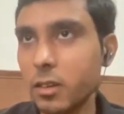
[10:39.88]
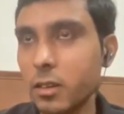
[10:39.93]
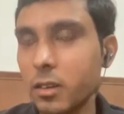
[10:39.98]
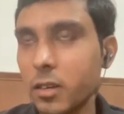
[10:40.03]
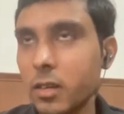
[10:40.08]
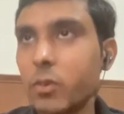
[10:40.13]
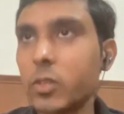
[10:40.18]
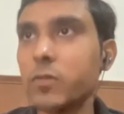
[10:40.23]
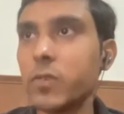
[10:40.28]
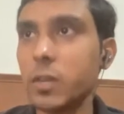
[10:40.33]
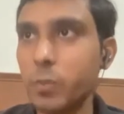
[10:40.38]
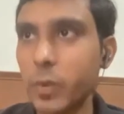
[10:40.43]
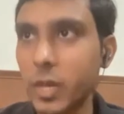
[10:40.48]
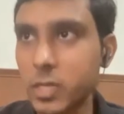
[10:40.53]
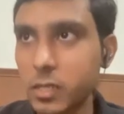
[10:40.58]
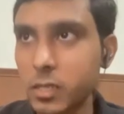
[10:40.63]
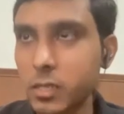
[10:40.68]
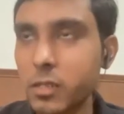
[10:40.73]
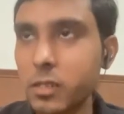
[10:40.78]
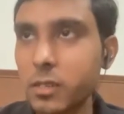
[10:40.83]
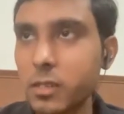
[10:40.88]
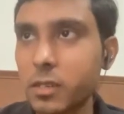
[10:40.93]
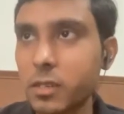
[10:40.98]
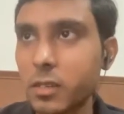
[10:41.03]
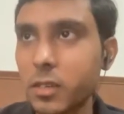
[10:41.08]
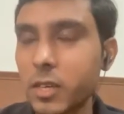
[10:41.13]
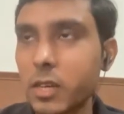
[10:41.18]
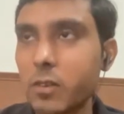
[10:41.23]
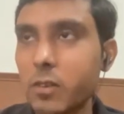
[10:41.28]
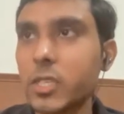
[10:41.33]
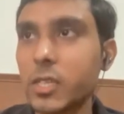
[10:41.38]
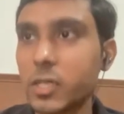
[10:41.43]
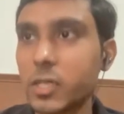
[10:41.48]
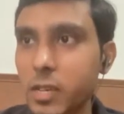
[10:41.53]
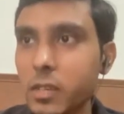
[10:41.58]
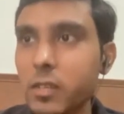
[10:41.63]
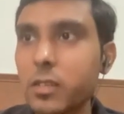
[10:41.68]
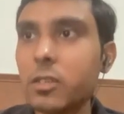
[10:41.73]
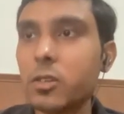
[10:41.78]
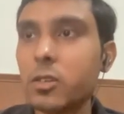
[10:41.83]
i was very passionate and i was
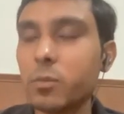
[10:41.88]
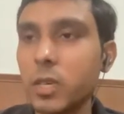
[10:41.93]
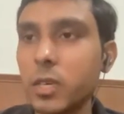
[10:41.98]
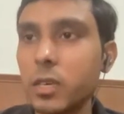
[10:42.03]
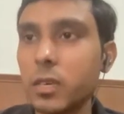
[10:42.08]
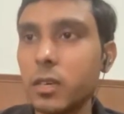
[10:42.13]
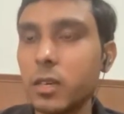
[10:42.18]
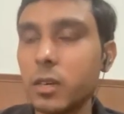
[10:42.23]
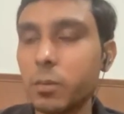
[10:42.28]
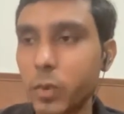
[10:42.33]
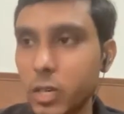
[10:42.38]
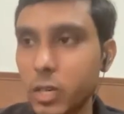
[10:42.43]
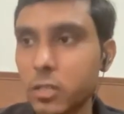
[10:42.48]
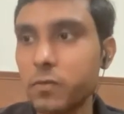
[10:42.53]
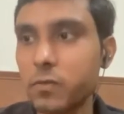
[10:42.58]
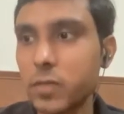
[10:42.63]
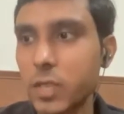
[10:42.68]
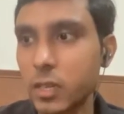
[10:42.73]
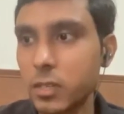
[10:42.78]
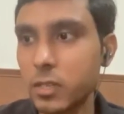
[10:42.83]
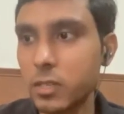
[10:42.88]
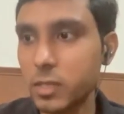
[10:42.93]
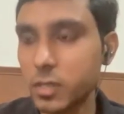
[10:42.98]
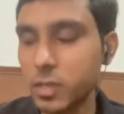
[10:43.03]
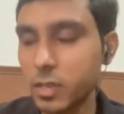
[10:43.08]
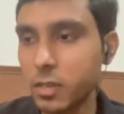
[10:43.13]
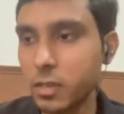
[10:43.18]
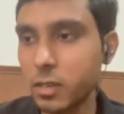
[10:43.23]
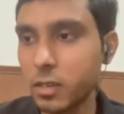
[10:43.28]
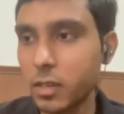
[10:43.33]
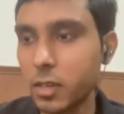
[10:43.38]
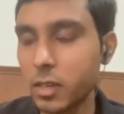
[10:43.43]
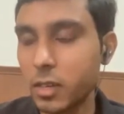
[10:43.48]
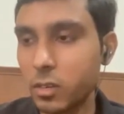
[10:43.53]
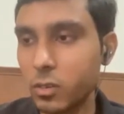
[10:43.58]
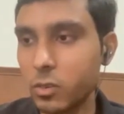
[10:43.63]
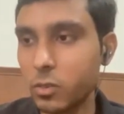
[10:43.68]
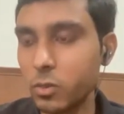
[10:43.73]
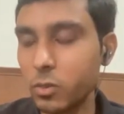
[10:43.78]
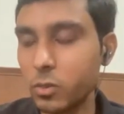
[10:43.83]
excited to be a part of that journey
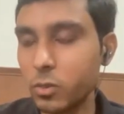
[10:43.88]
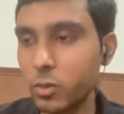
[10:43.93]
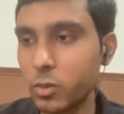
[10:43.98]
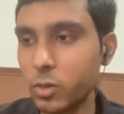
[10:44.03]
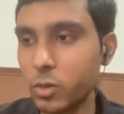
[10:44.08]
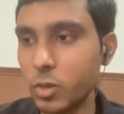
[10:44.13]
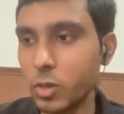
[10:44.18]
and to